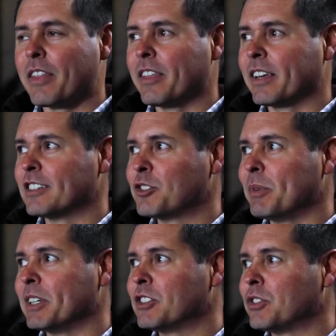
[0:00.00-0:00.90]
think it
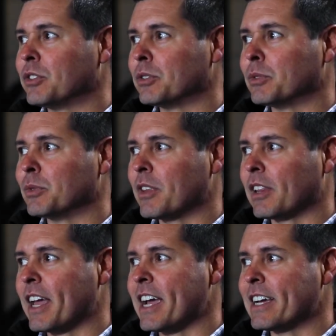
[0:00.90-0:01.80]
speaks to the
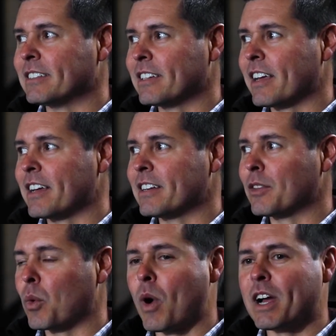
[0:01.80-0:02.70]
land
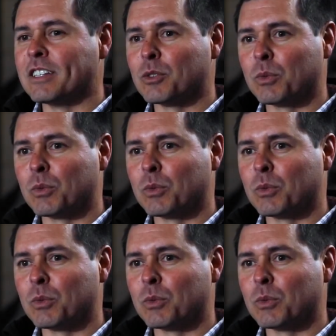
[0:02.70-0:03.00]
and the wines that